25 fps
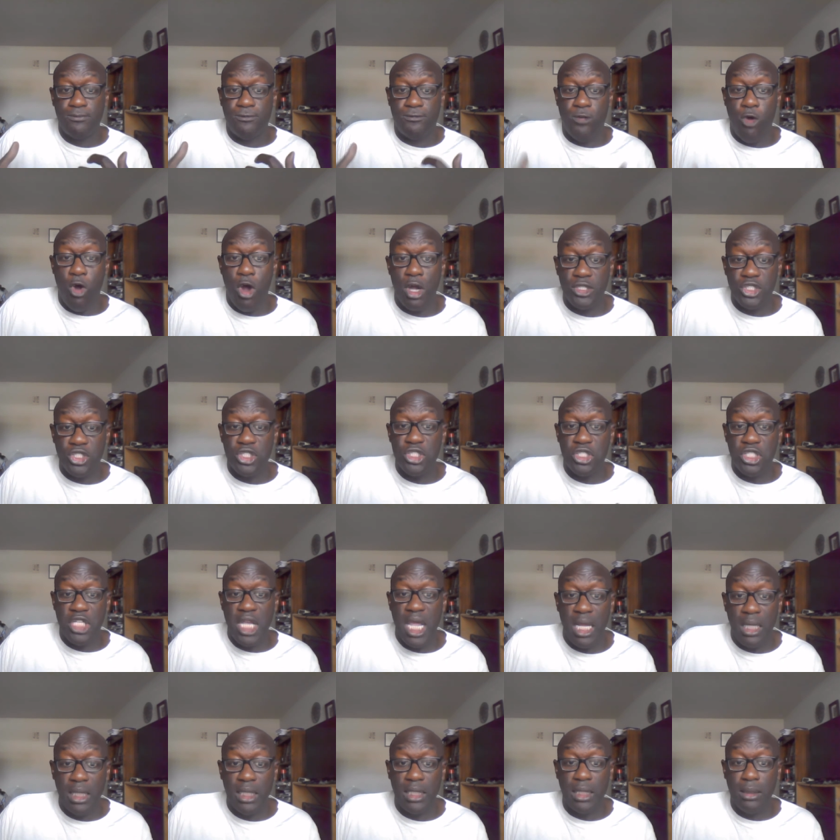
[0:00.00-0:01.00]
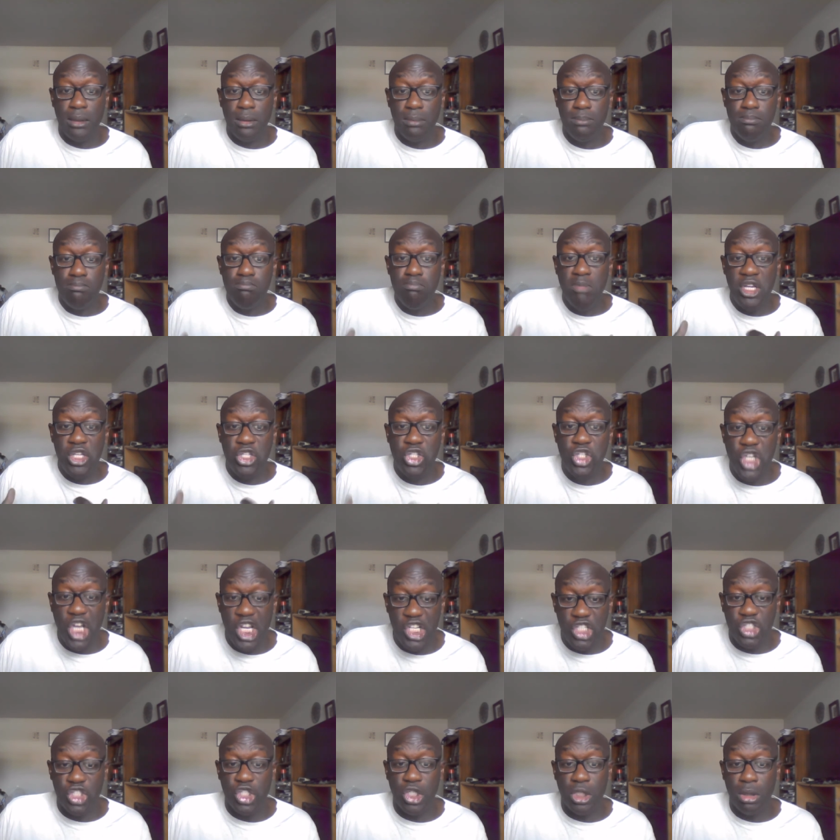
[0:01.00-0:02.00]
fortune telling
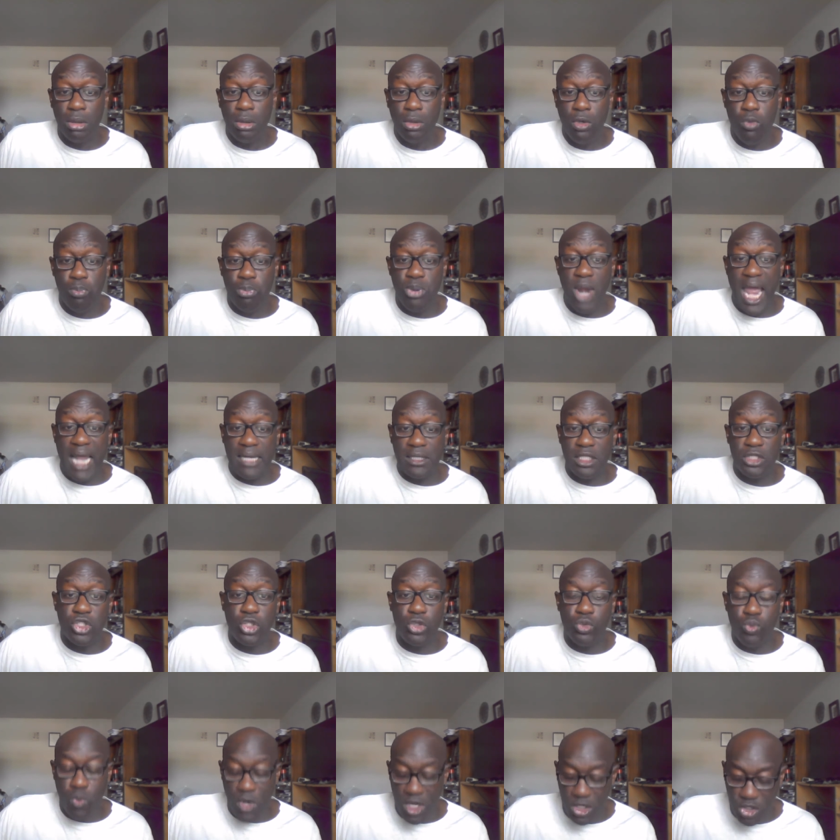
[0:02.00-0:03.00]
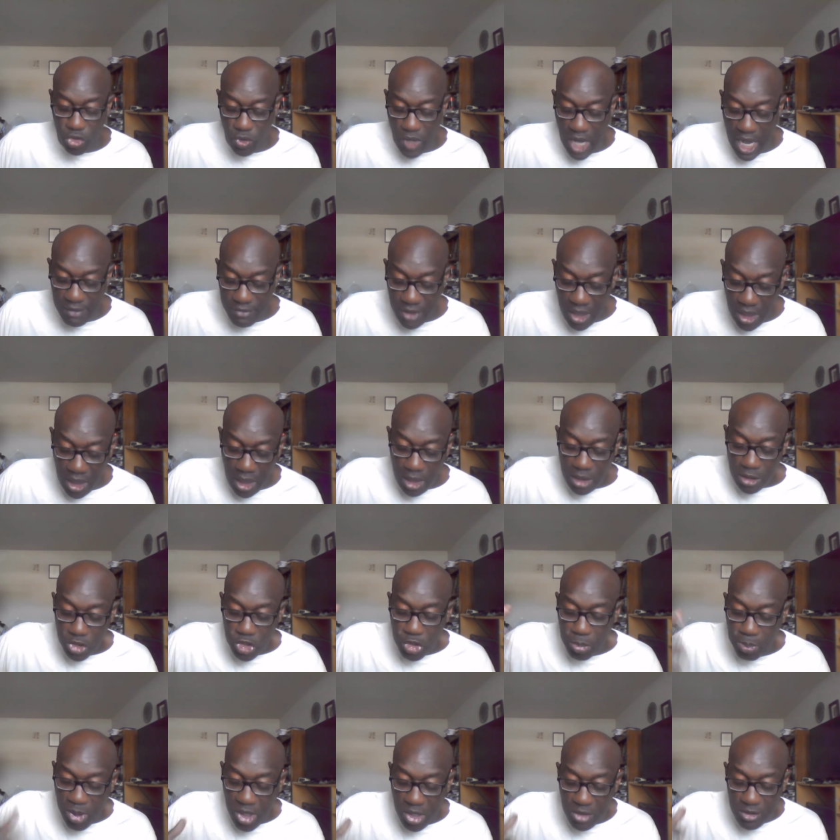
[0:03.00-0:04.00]
magician who practices witchcraft. The
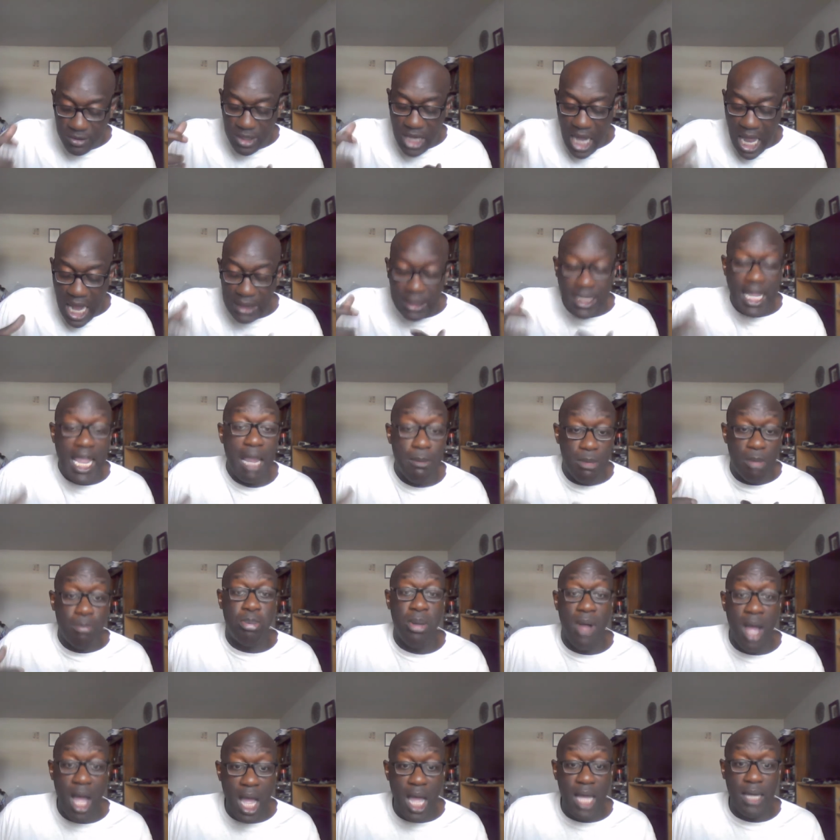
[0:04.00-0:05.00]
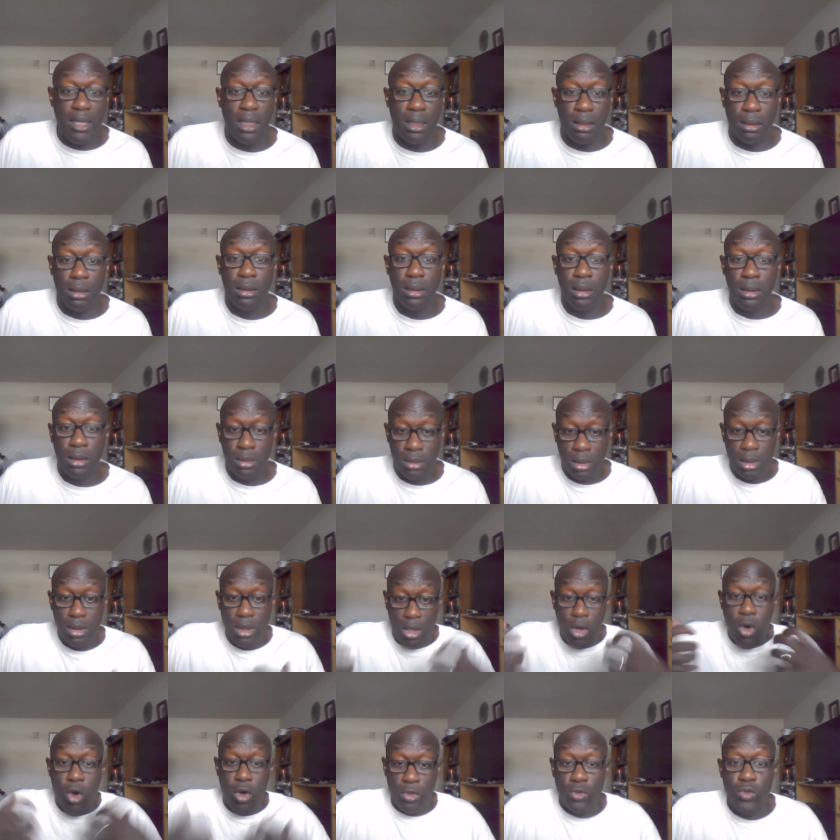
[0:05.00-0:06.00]
Spirit of God came upon him,
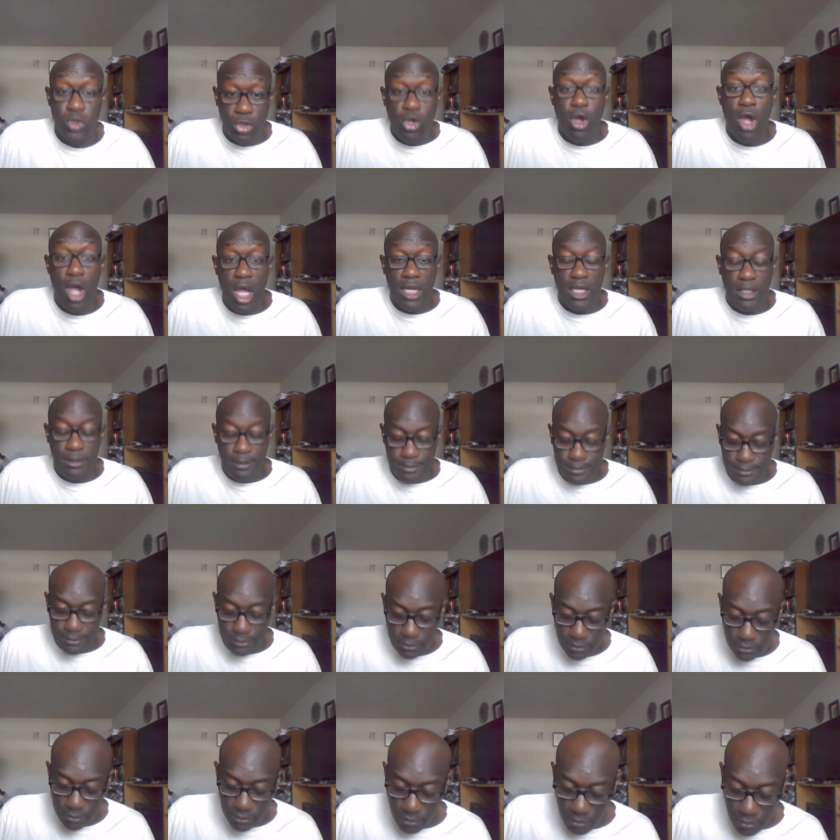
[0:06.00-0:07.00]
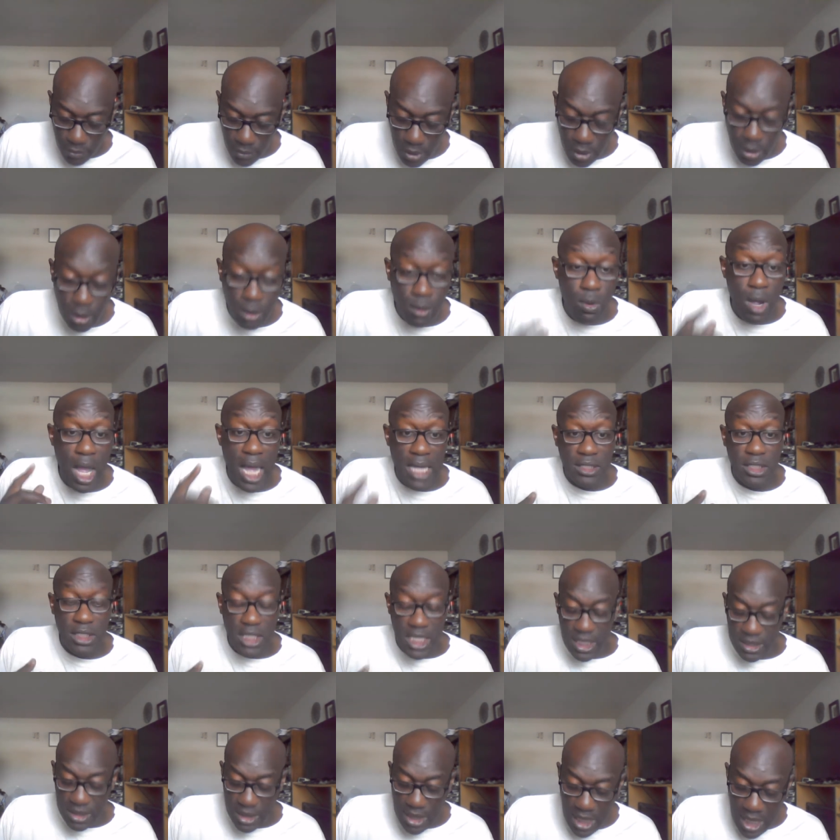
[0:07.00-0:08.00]
or grew on him. And watch
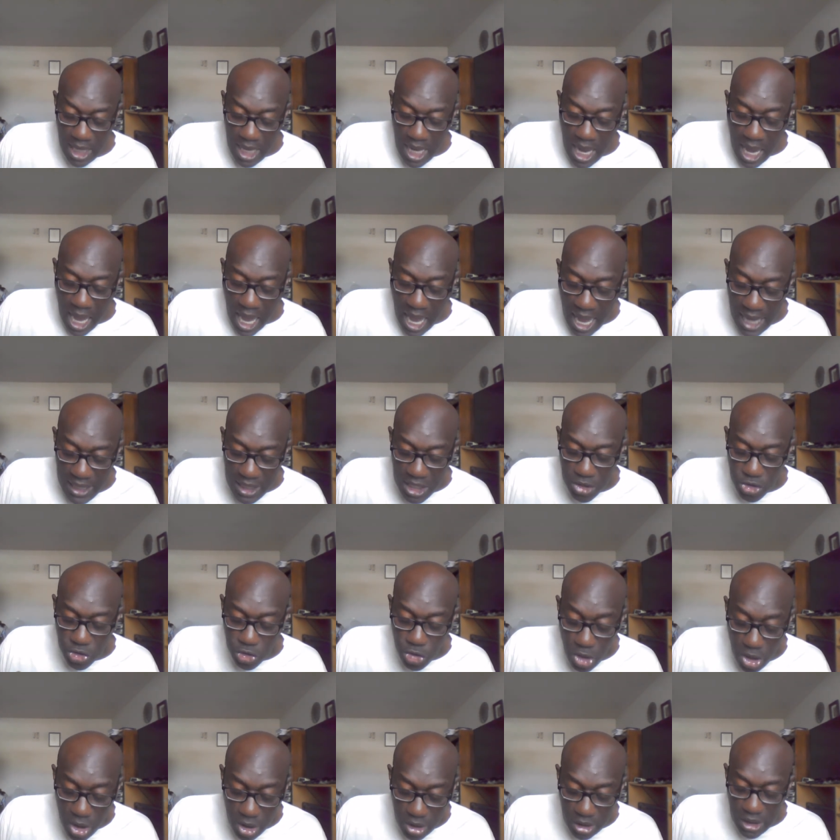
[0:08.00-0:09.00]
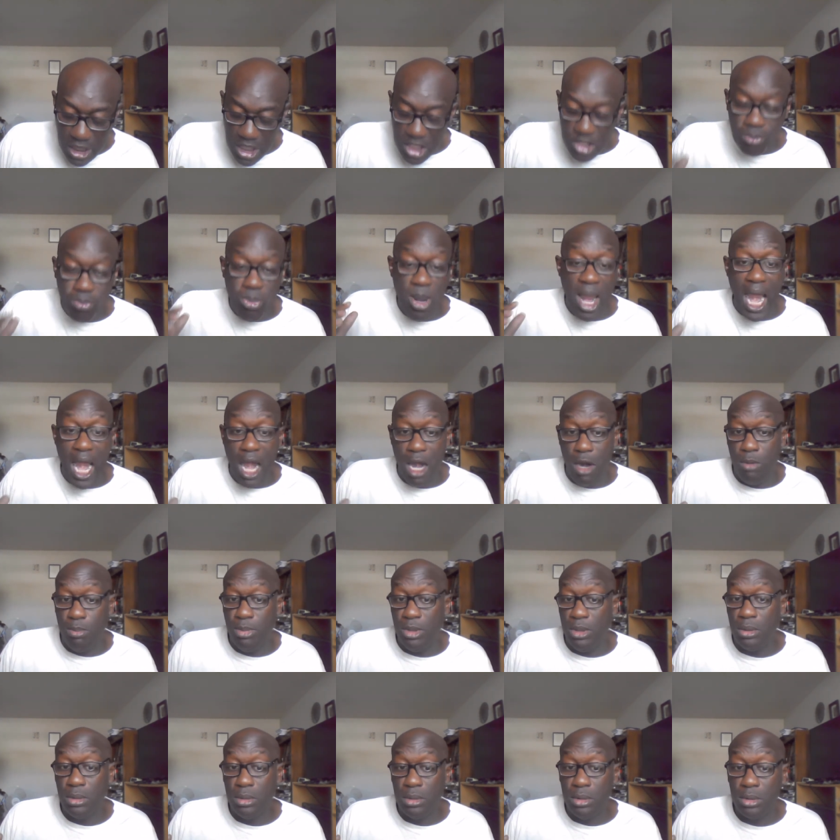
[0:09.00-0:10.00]
this. And he took his
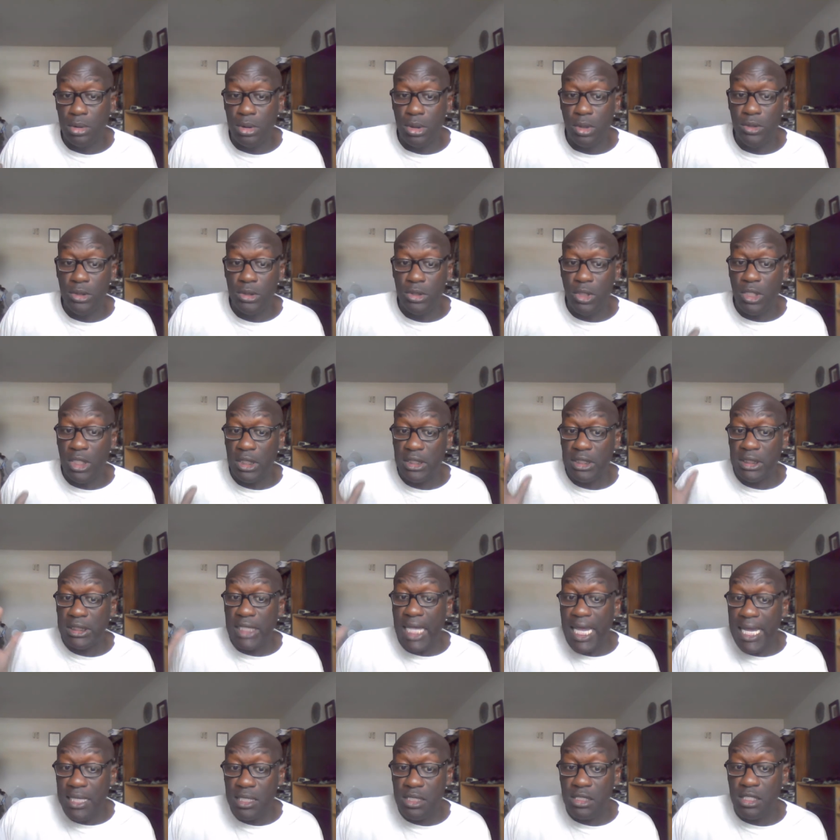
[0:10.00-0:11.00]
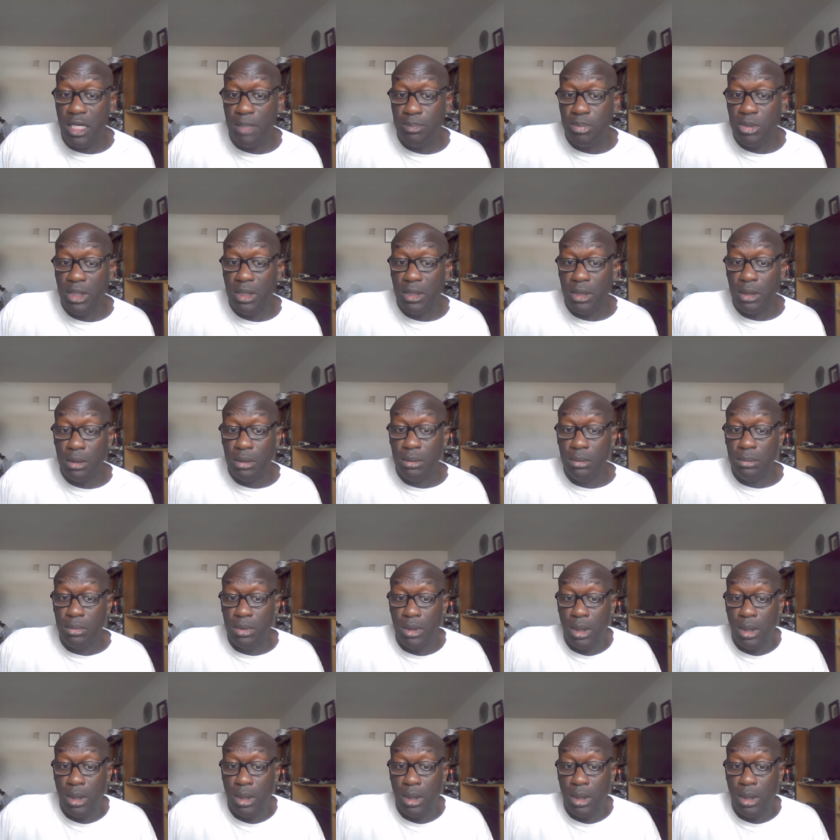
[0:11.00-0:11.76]
parable. So he's going to say something